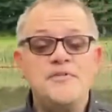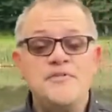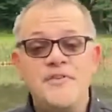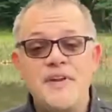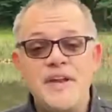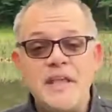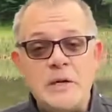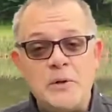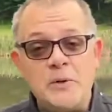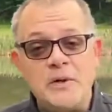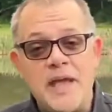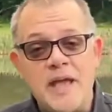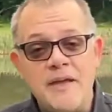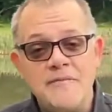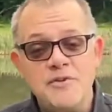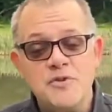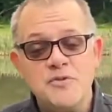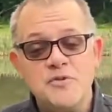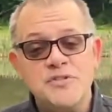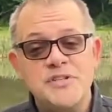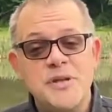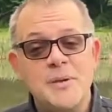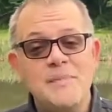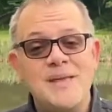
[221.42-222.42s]
video gave
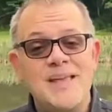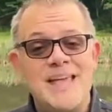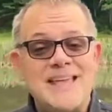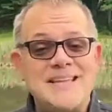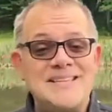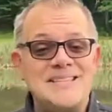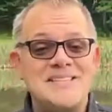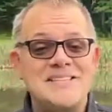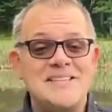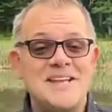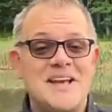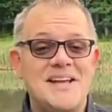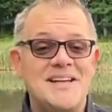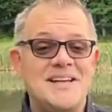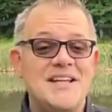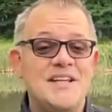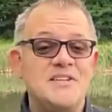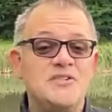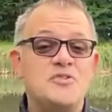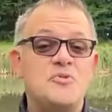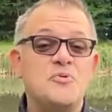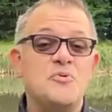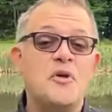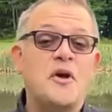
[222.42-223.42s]
you some insight
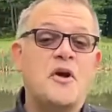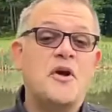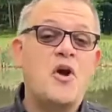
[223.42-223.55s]
into the